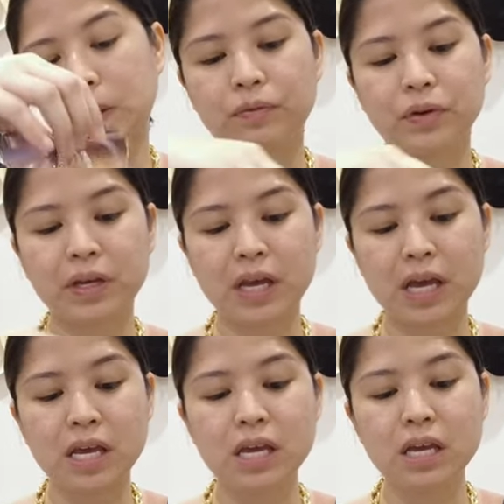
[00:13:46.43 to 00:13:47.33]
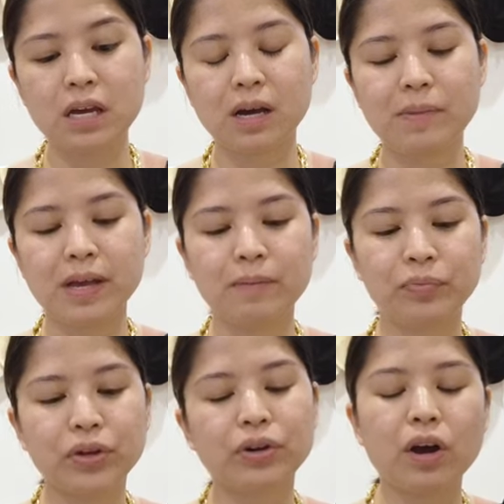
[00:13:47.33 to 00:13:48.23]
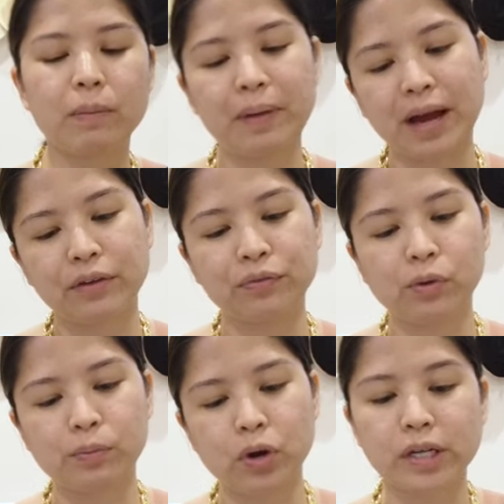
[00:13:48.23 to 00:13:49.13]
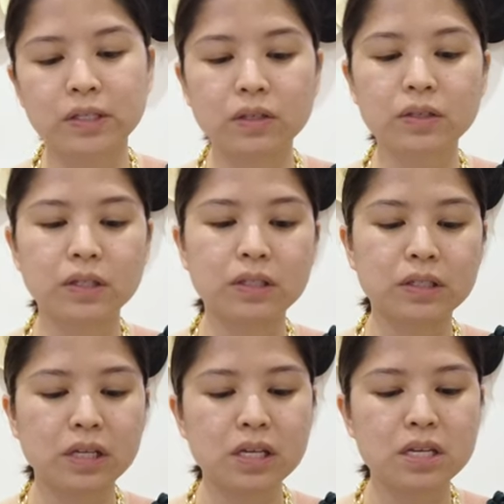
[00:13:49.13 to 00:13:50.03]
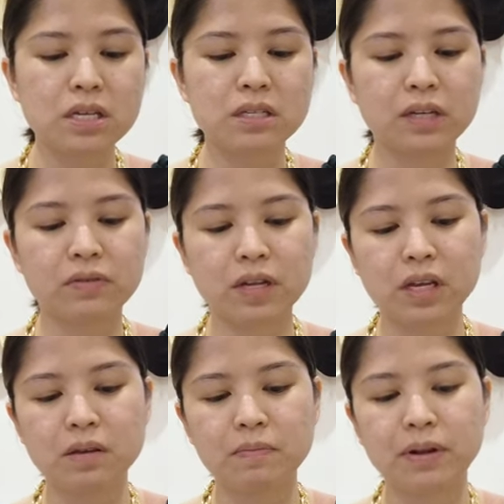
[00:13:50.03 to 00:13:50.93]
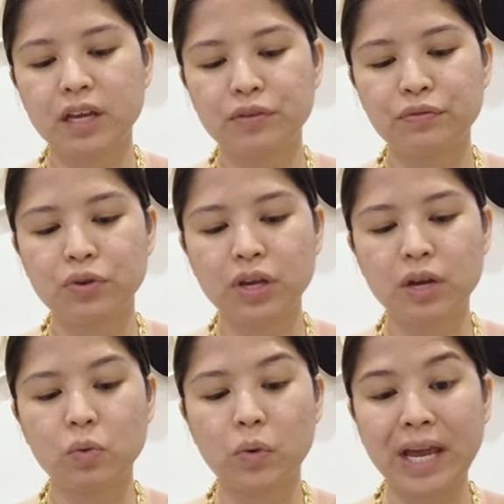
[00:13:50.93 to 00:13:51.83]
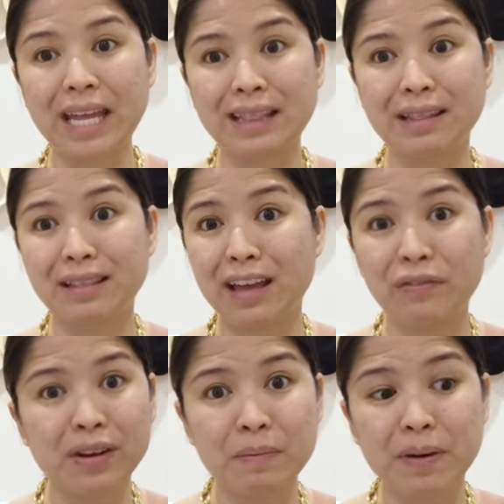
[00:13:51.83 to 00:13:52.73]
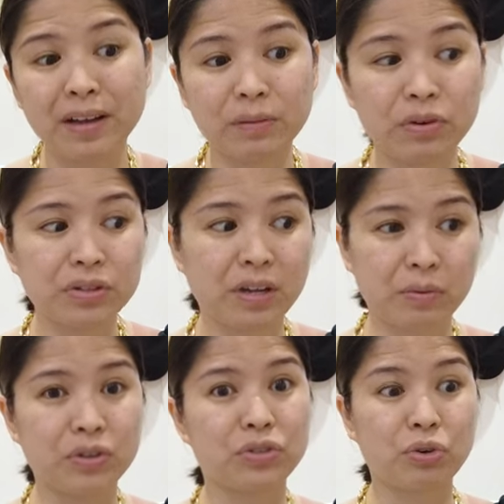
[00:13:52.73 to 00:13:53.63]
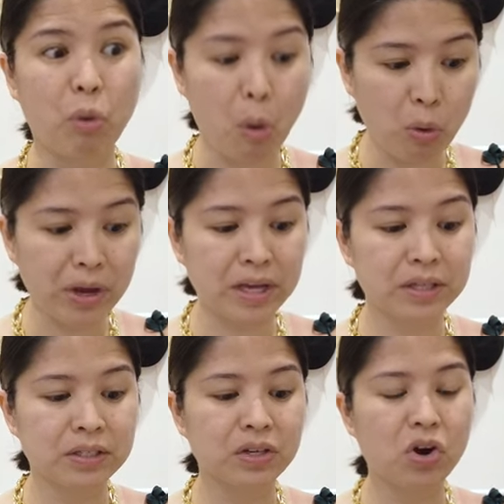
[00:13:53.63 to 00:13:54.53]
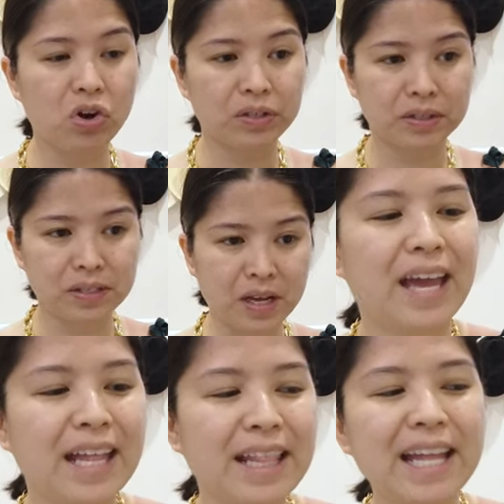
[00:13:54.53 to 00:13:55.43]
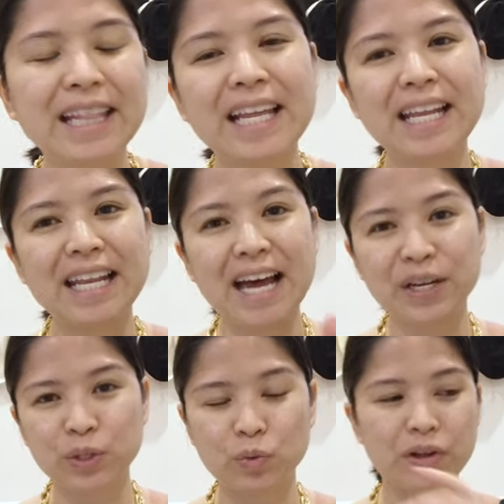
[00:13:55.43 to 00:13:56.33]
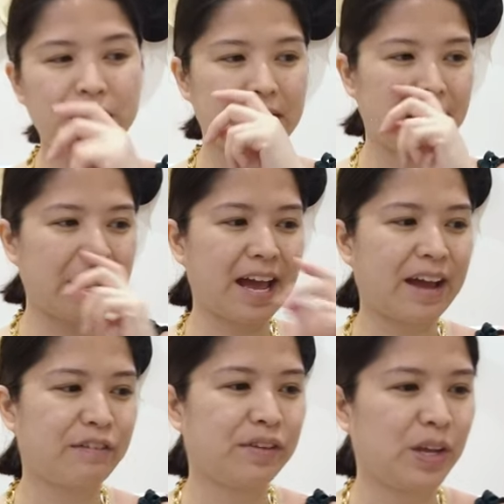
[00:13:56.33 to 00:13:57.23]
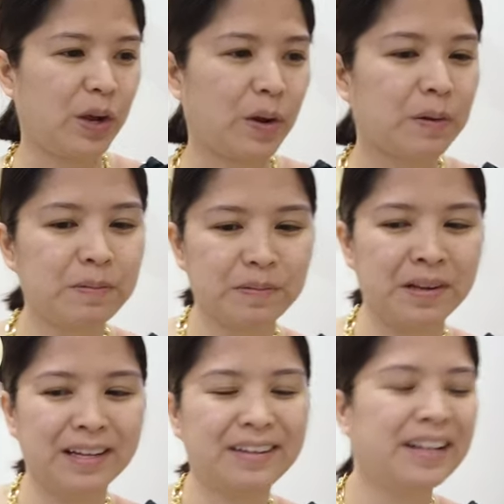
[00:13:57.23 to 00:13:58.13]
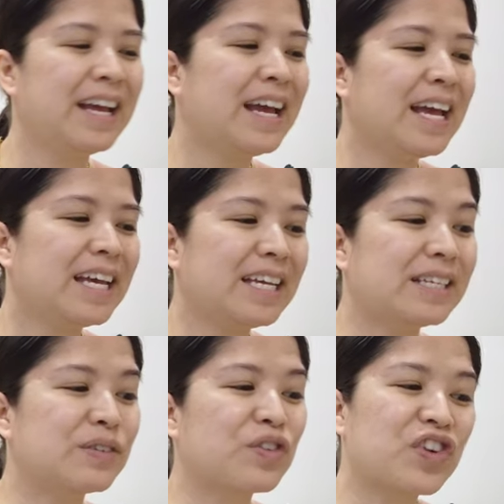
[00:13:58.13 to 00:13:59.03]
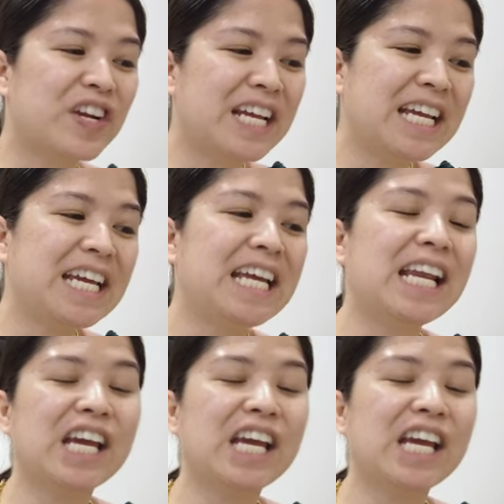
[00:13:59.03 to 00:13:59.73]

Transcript: for a key, I mean, they're not bad full price, still 60, 70, but if you can wait, definitely buy them on sale because they're always on sale. And then the last one that I have here is really